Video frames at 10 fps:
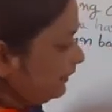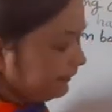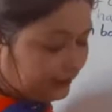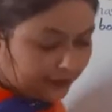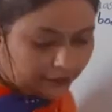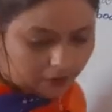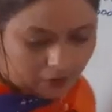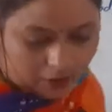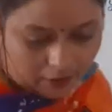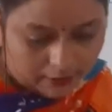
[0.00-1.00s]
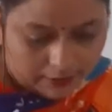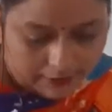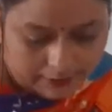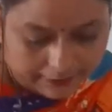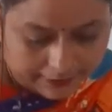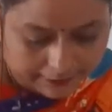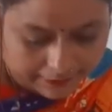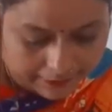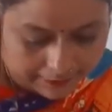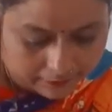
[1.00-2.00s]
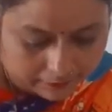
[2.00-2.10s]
this is called dentine.